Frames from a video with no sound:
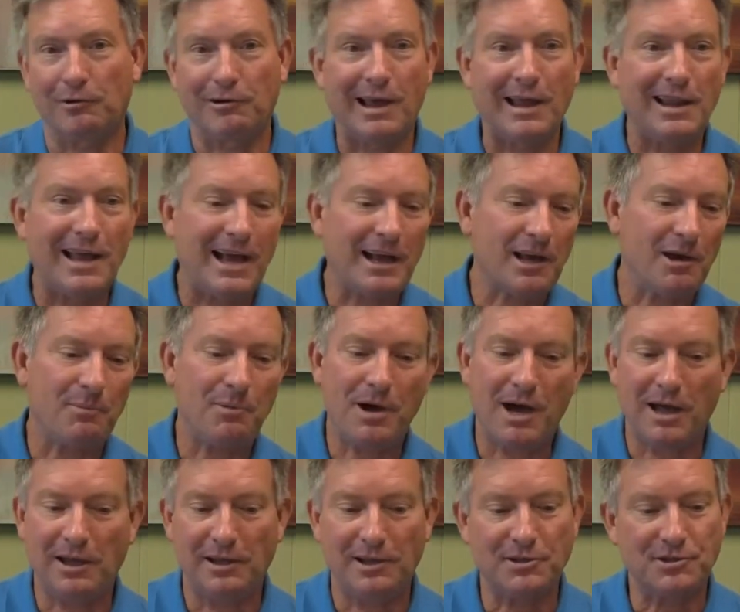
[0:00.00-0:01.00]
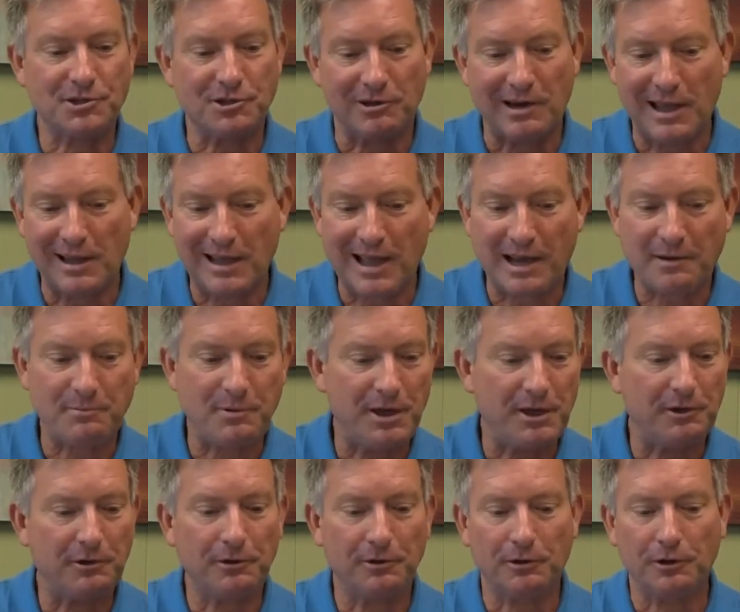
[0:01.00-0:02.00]
or I like Apollos or I like
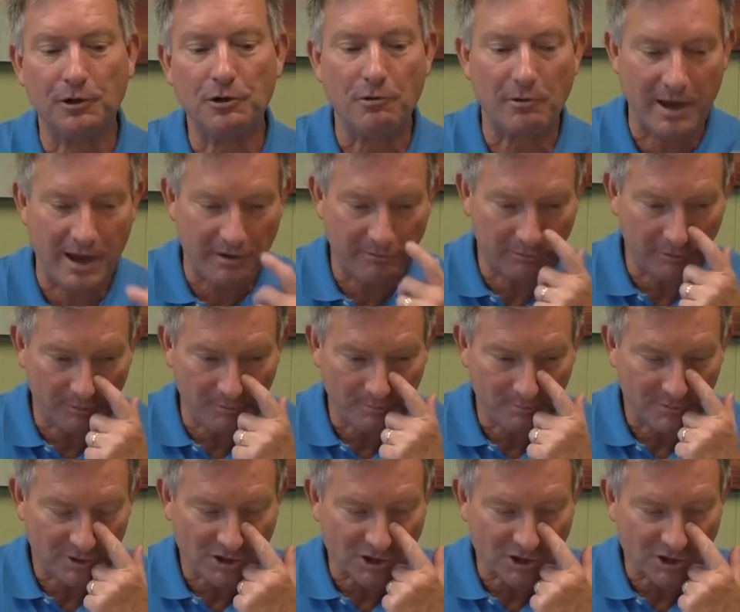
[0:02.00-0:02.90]
Peter or whoever.